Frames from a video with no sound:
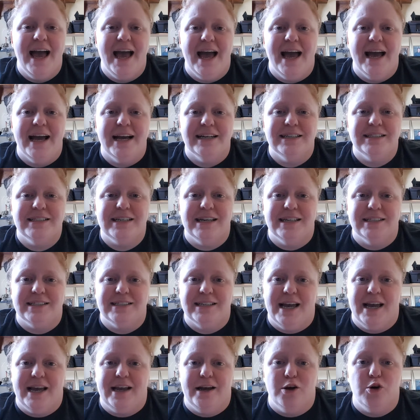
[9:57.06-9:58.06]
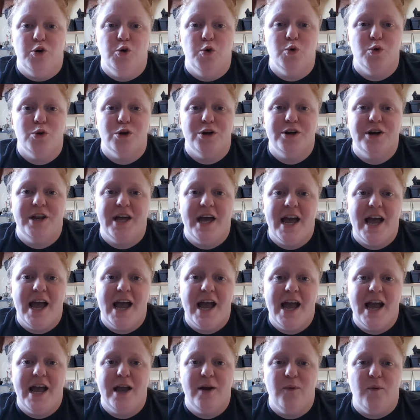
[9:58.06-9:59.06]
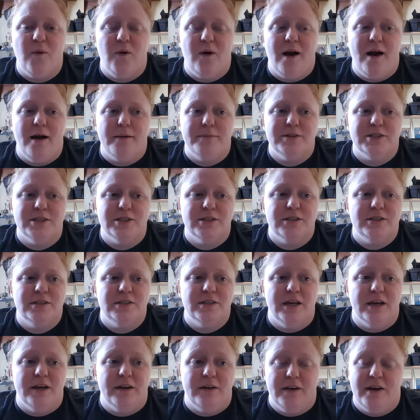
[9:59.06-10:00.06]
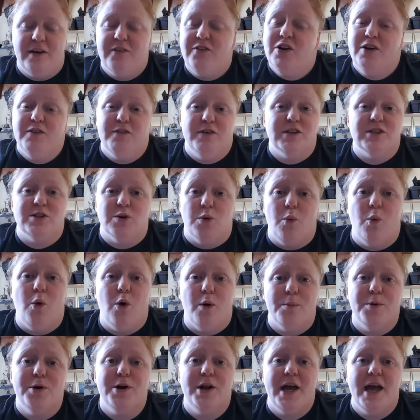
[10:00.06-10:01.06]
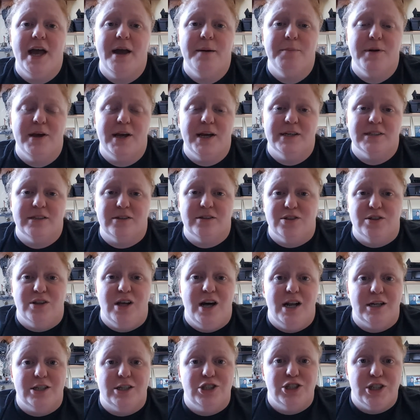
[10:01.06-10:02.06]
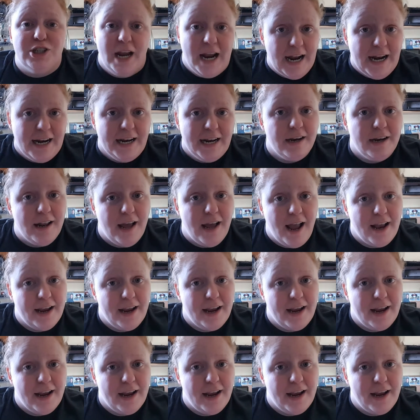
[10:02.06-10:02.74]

and it's like a cooler day, or I'm just, even if it's a warmer day, because there's a lot of shade in